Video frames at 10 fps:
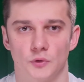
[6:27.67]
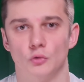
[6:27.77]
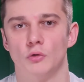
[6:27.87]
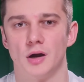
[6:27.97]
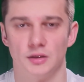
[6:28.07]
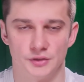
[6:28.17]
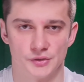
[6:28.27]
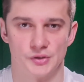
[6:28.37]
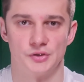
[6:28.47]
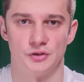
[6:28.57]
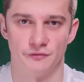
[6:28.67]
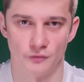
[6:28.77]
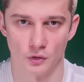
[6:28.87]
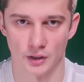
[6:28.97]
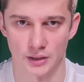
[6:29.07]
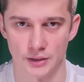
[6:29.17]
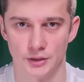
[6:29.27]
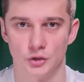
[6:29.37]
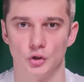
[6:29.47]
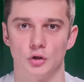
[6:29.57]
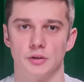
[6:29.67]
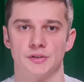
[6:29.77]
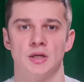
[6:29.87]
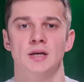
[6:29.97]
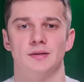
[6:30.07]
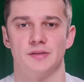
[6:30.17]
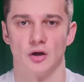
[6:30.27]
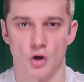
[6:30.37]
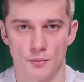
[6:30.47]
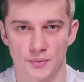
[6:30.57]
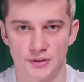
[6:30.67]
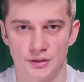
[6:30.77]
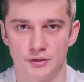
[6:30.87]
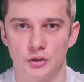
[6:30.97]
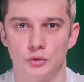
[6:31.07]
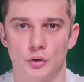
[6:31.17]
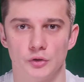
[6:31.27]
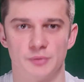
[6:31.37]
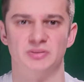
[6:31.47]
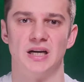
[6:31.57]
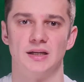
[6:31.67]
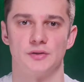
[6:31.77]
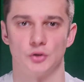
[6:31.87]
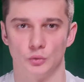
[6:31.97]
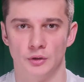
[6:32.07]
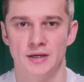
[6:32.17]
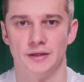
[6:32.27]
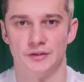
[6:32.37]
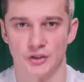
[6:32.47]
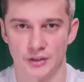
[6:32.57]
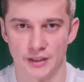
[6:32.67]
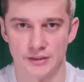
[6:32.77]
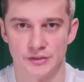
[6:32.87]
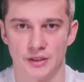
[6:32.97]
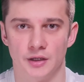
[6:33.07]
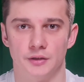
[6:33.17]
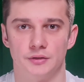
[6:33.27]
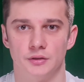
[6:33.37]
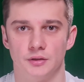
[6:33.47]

264 Canadian dollars. The company disclosed plans to integrate the